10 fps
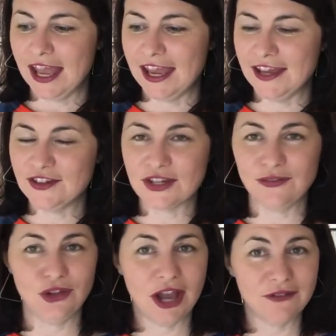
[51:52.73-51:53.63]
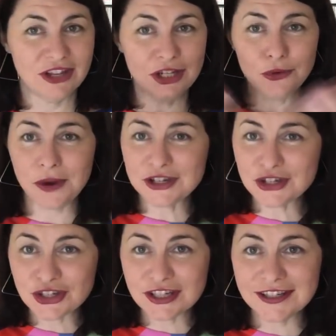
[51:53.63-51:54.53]
And if you have any
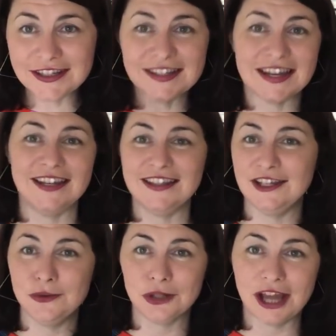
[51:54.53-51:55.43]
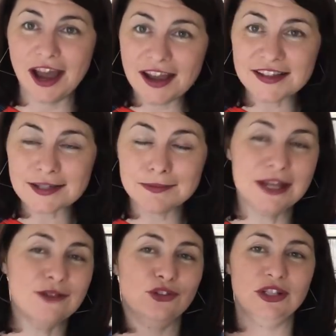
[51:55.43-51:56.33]
questions, anything you want to ask
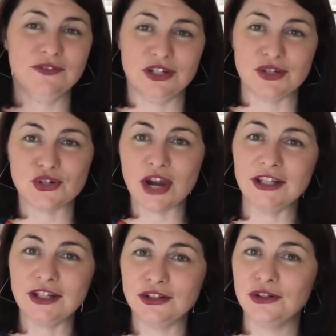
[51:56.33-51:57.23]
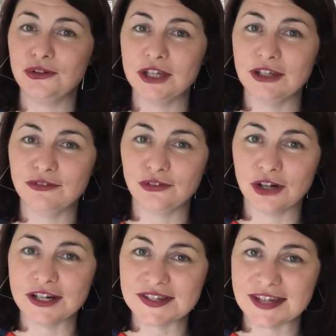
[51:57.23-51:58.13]
me, if you live in Australia and you're looking
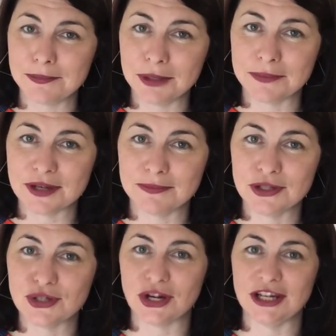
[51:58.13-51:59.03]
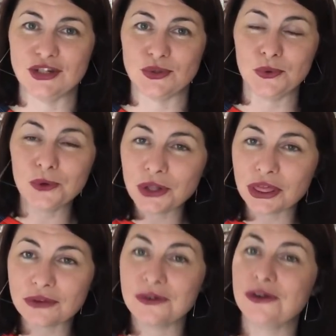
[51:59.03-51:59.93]
for a Stampin' Up! demonstrator to
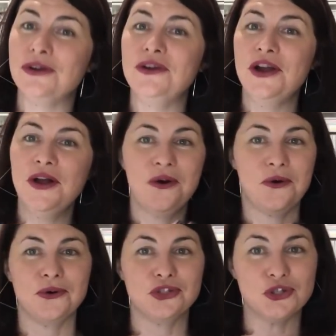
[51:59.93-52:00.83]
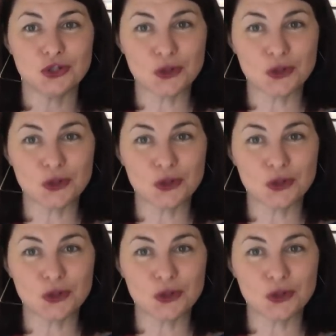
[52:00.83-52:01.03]
order through or to